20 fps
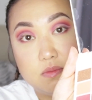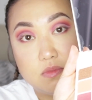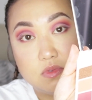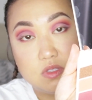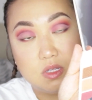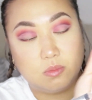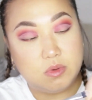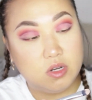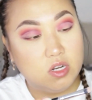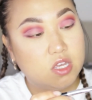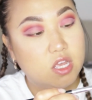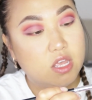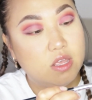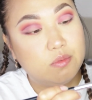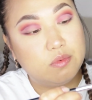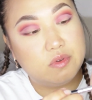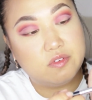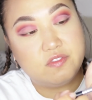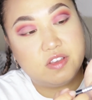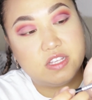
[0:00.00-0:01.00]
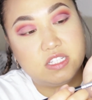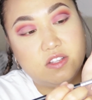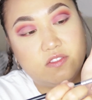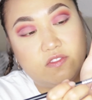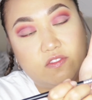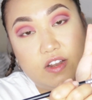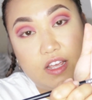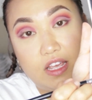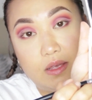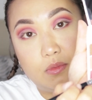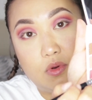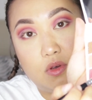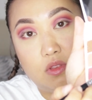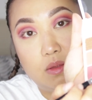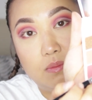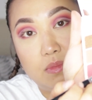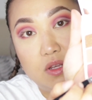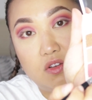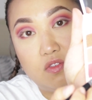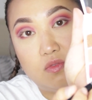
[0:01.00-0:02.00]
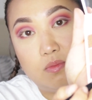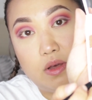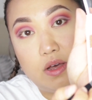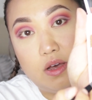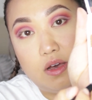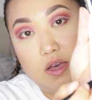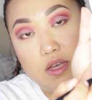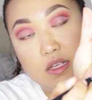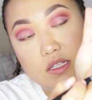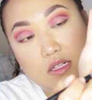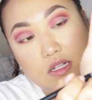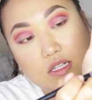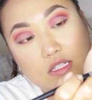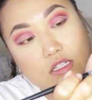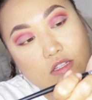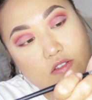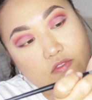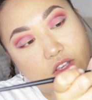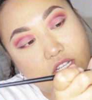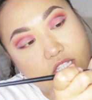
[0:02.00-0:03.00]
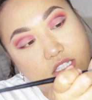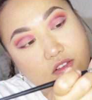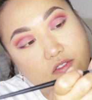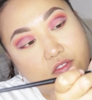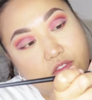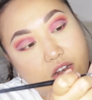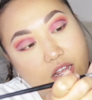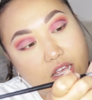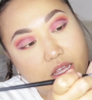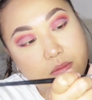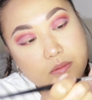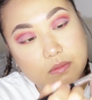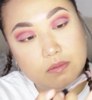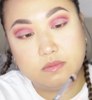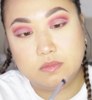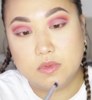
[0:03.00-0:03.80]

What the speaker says: So I'm going to go in with Festive Flame on the middle of my eye. So this is Festive Flame.